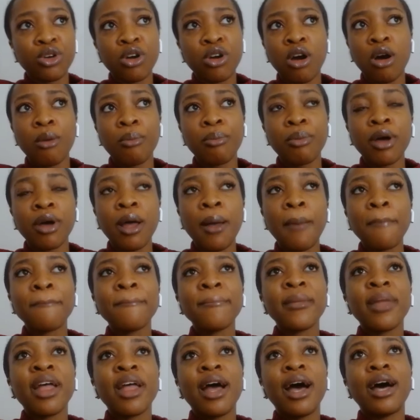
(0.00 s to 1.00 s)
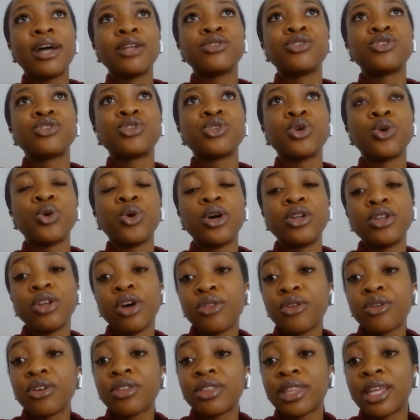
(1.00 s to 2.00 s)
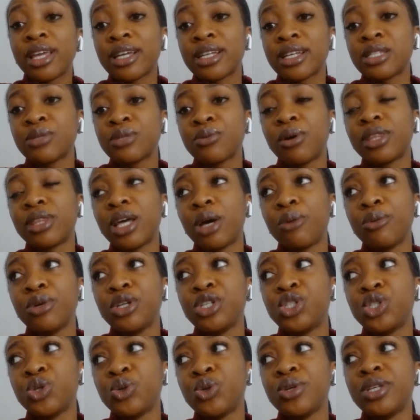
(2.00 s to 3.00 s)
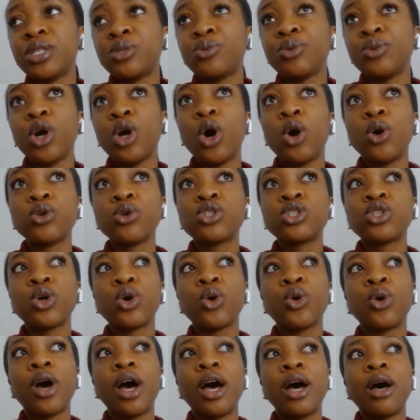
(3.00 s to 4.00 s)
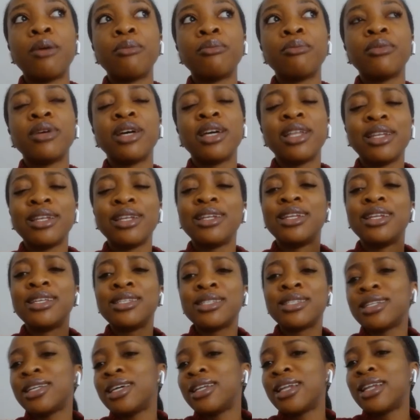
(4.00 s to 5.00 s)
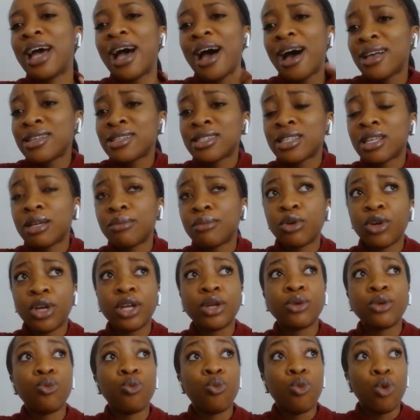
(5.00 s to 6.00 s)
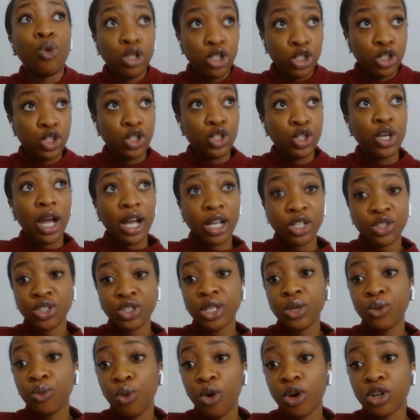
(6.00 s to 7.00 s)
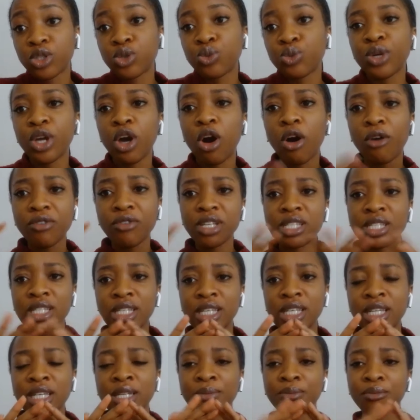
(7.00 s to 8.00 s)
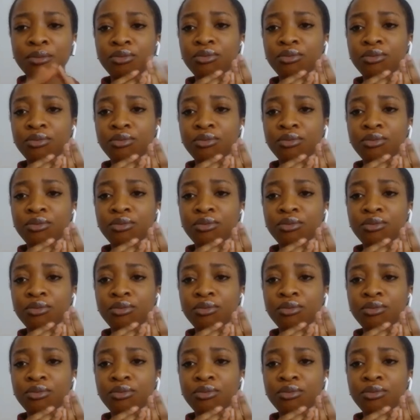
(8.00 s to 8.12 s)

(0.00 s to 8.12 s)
cup. And so another thing as well that we do is we also listen and ask them, okay, what do you actually want? We obviously